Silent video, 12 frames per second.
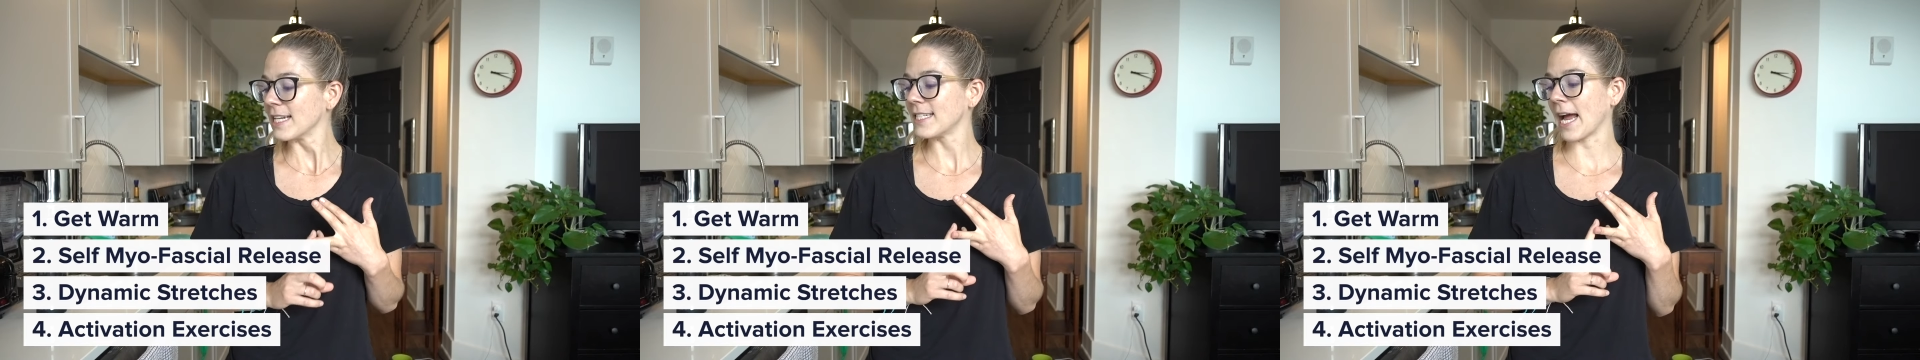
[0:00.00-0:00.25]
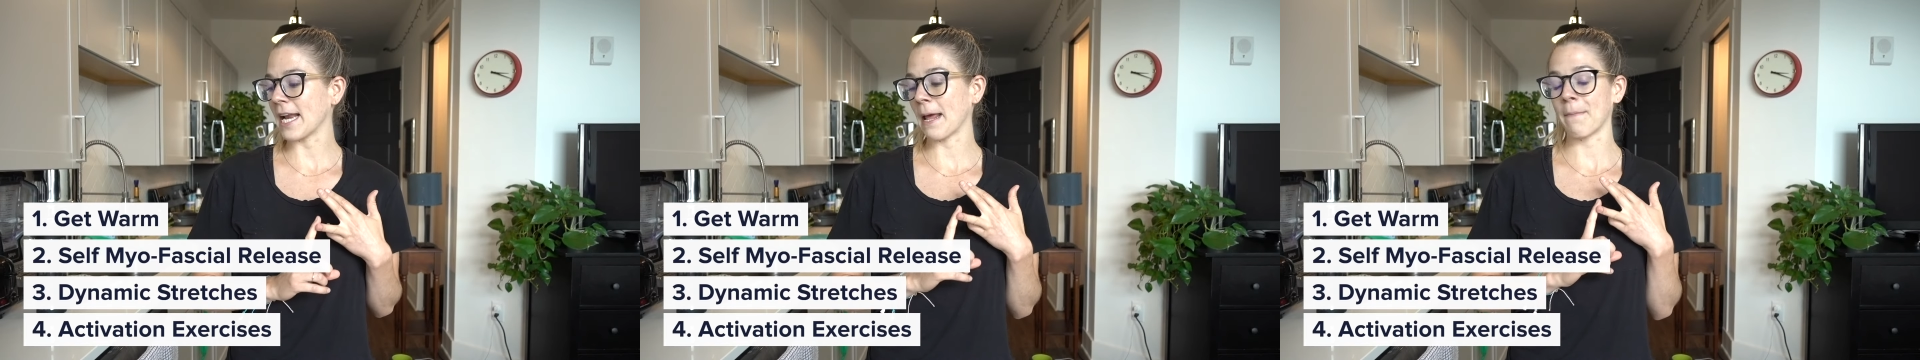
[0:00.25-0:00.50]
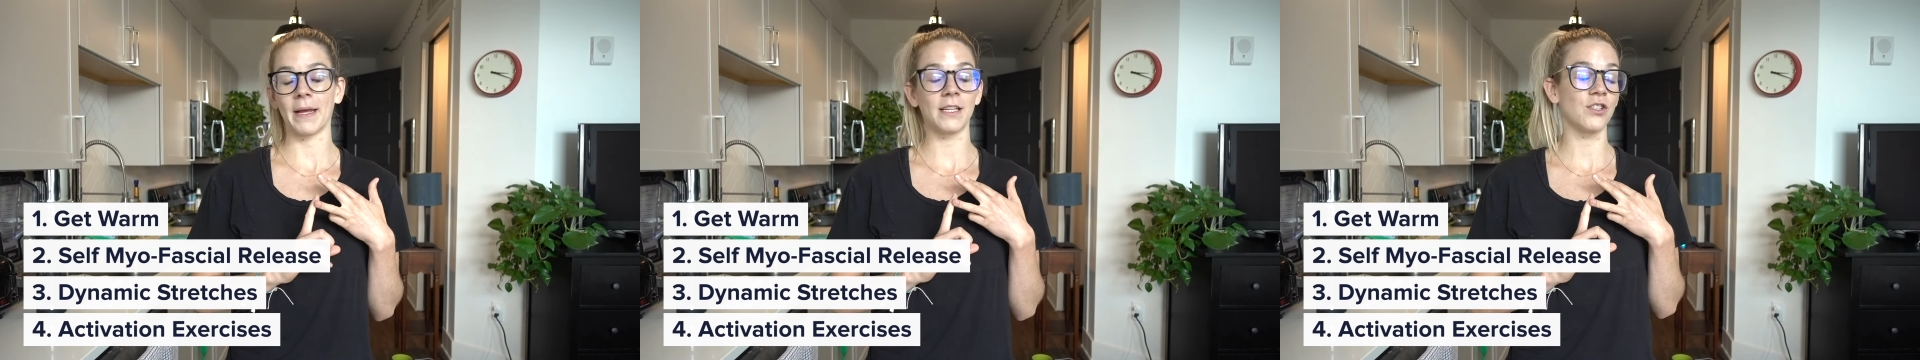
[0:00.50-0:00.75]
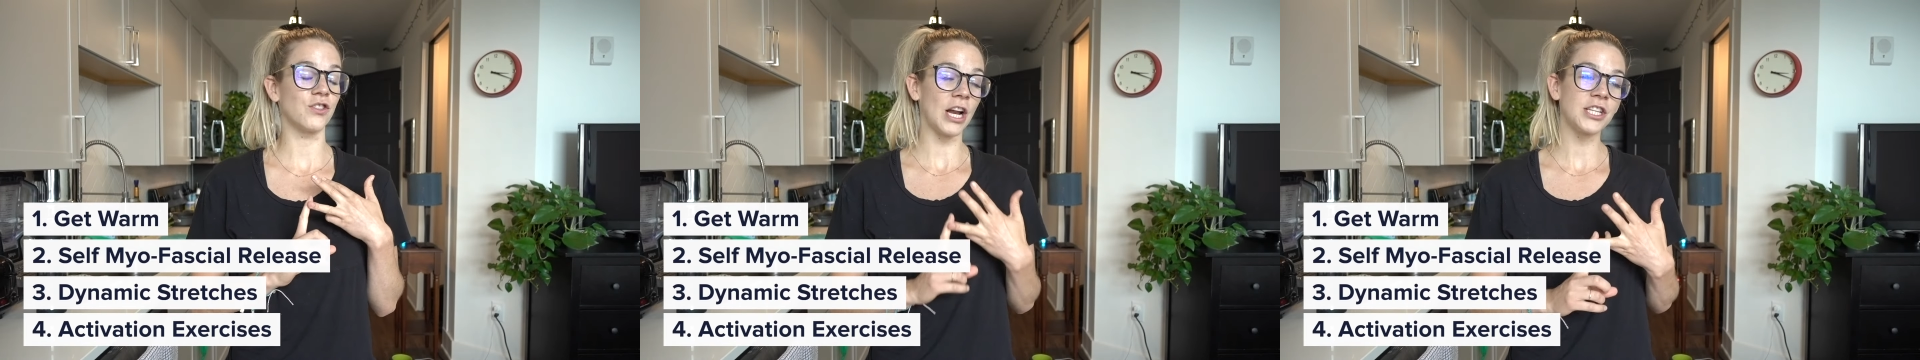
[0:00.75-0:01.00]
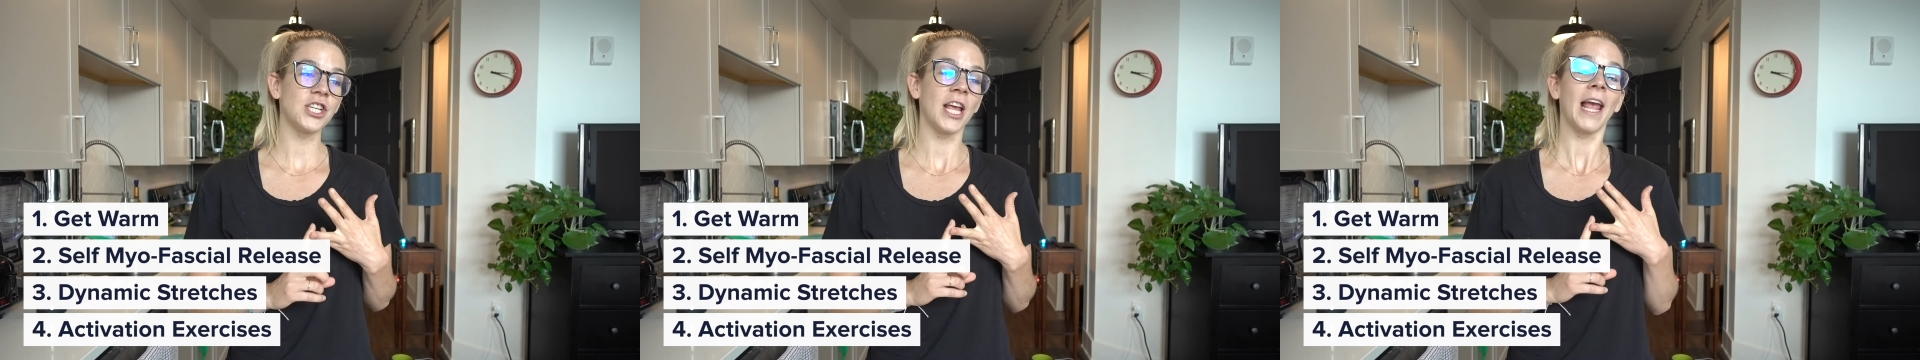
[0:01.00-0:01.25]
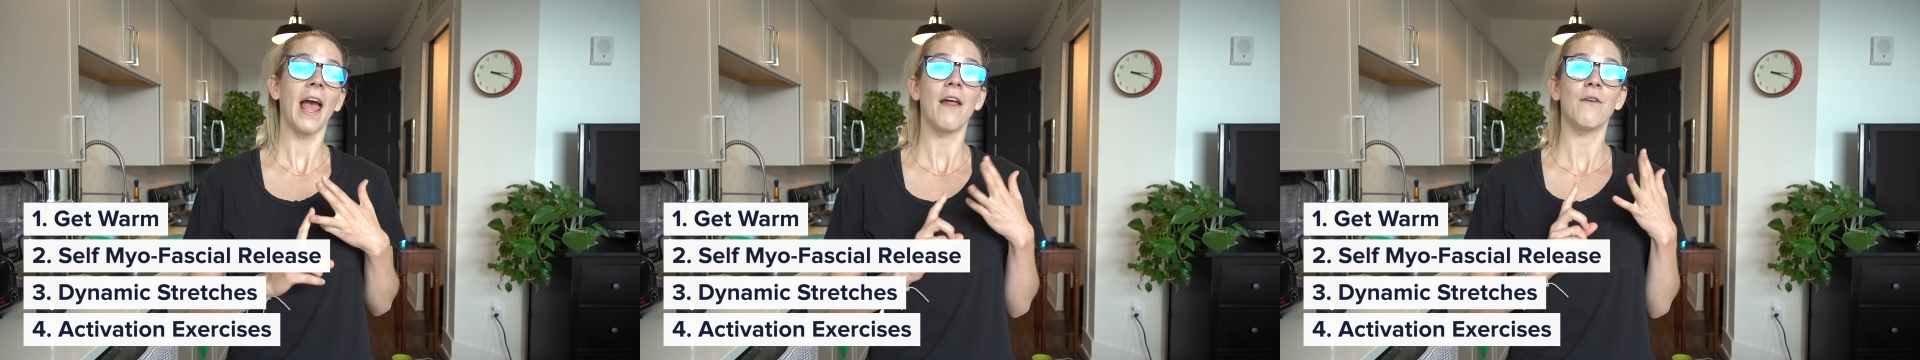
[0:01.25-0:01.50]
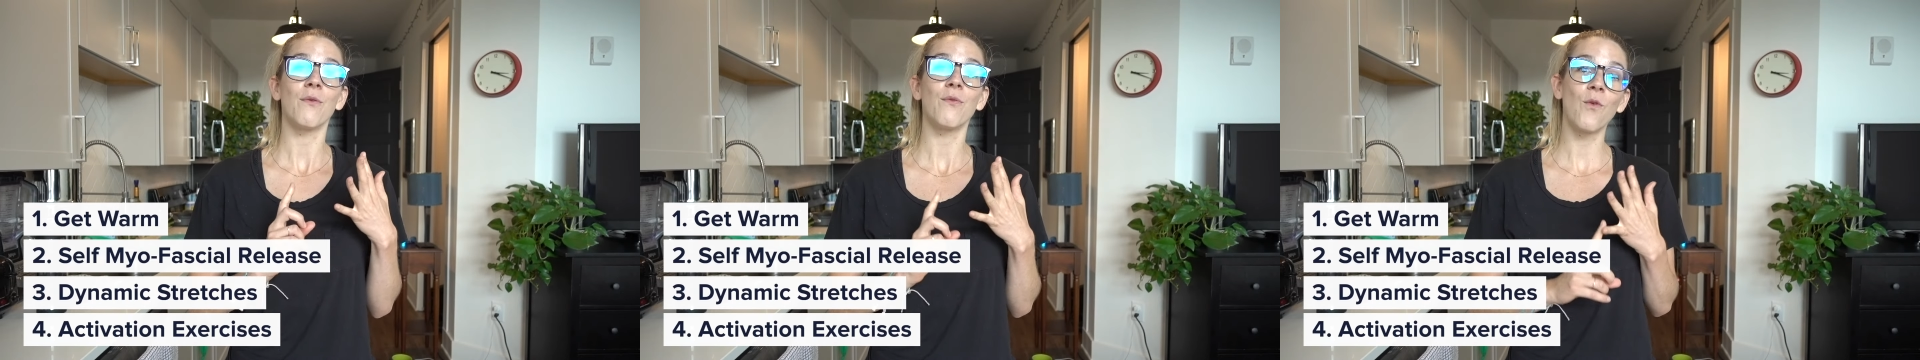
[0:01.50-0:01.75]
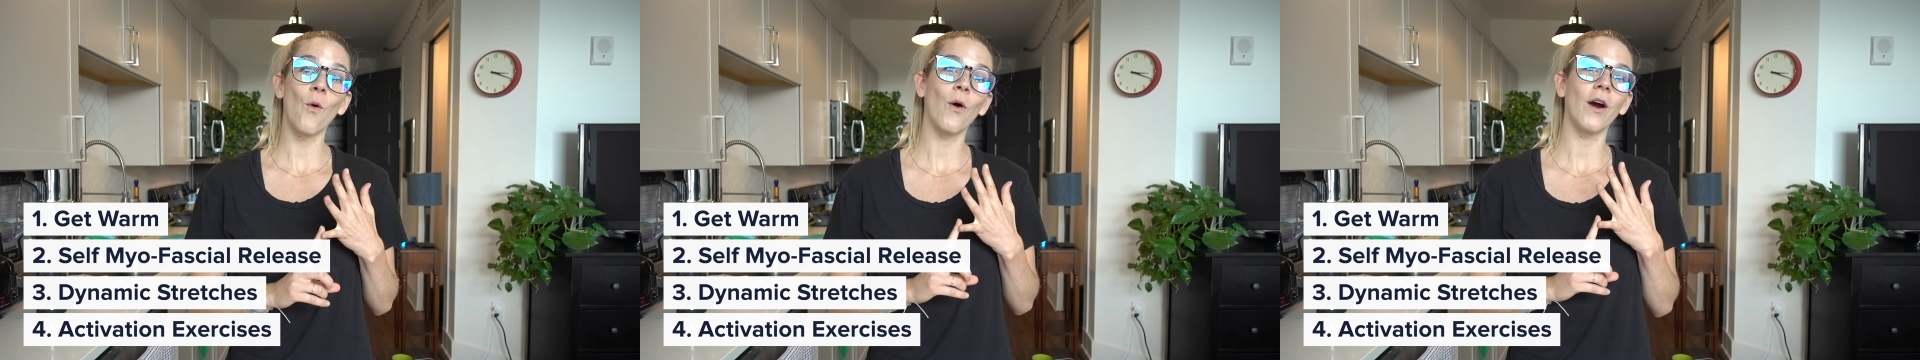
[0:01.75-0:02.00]
dynamic stretching, and
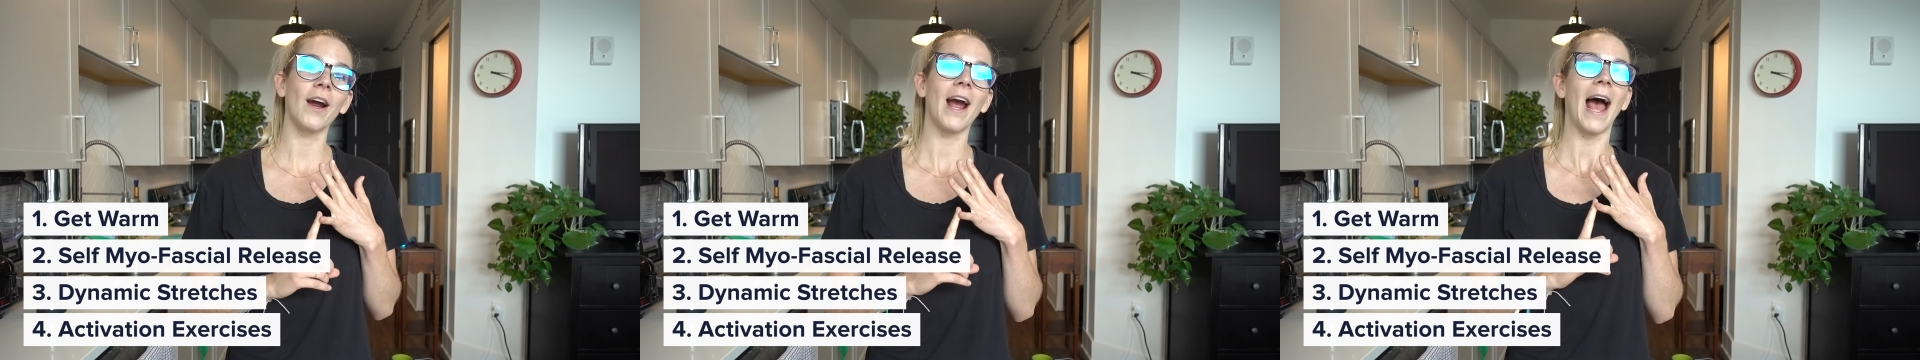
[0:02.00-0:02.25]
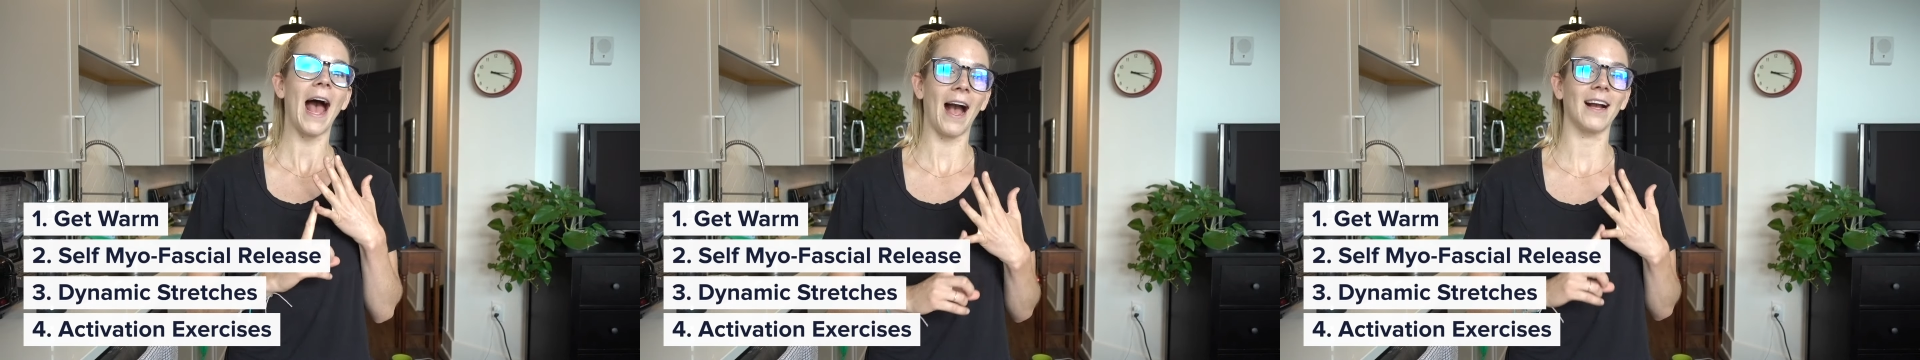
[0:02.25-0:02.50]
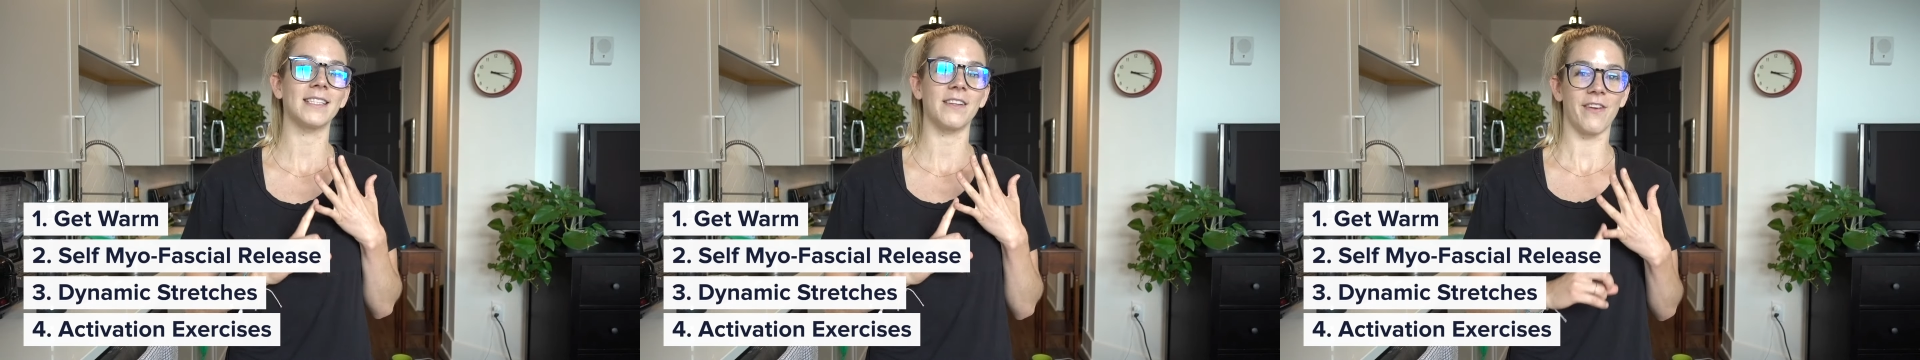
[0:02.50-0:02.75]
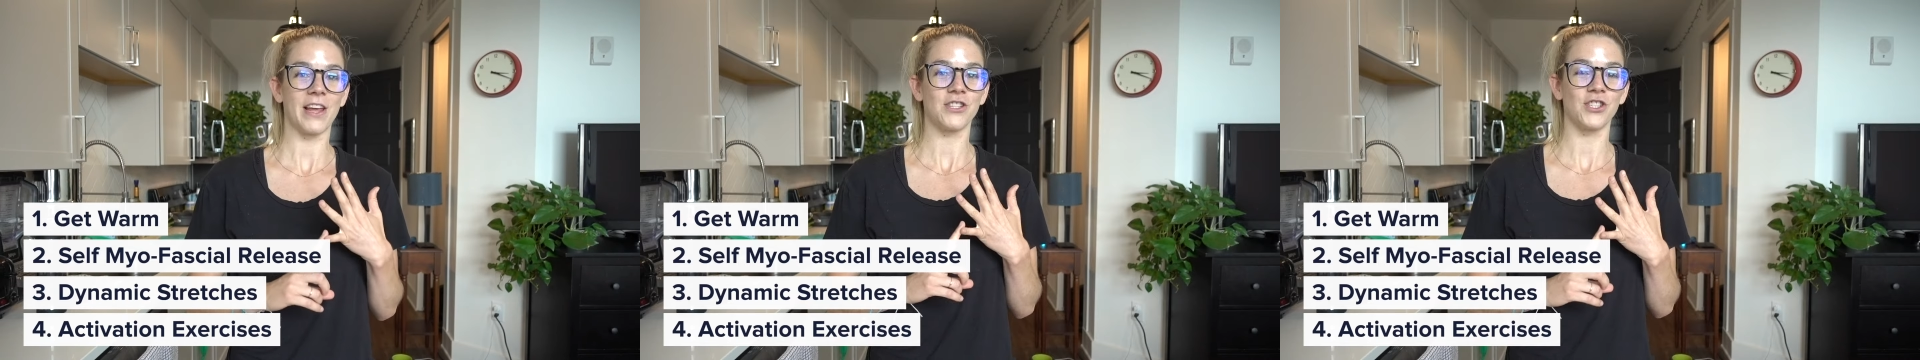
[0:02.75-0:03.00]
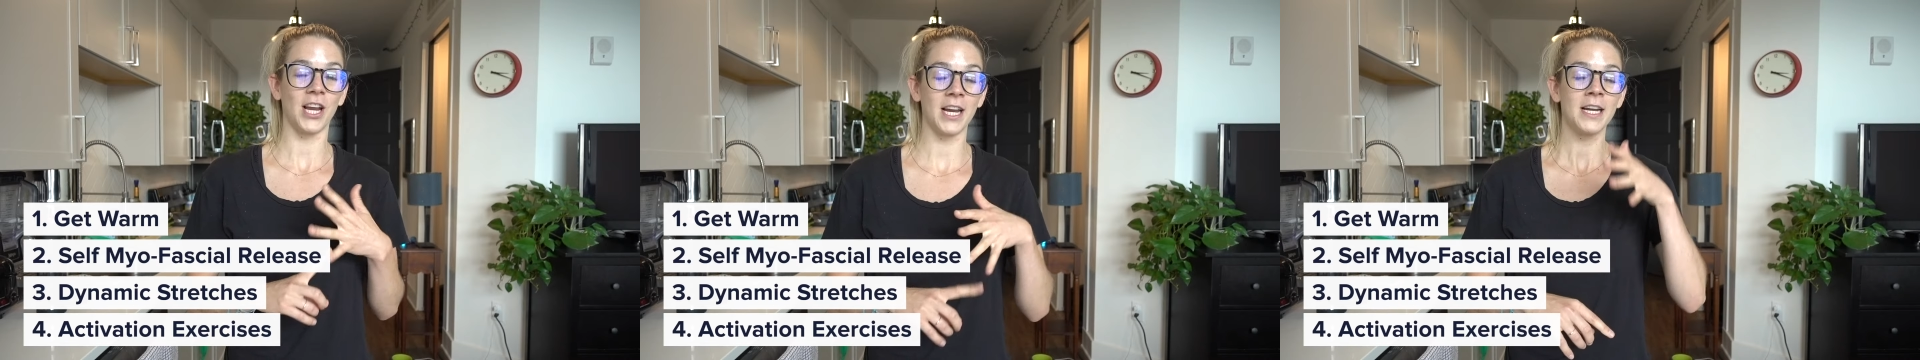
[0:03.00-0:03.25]
4, activation.